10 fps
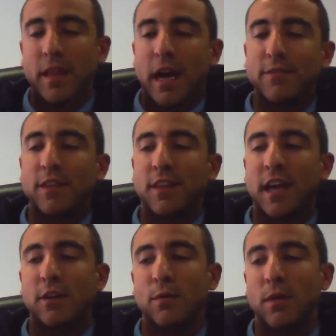After
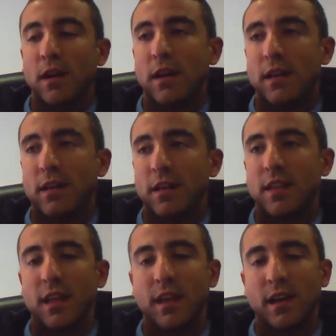that, you will
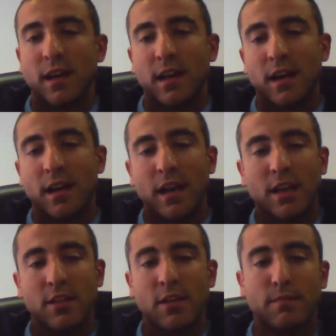see a
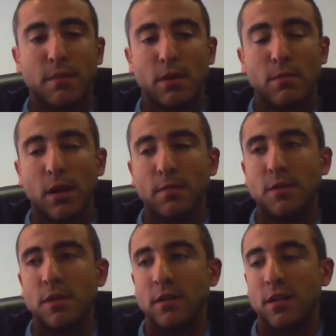list of possible
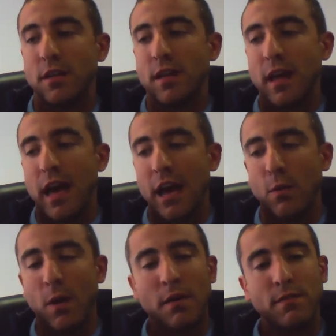options,
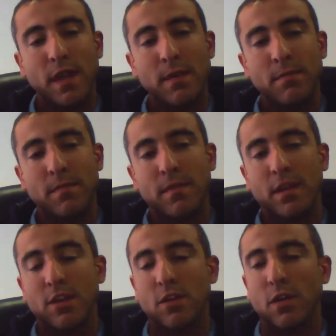and one of them
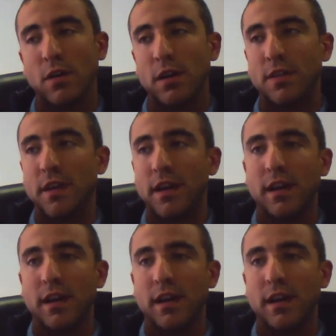is called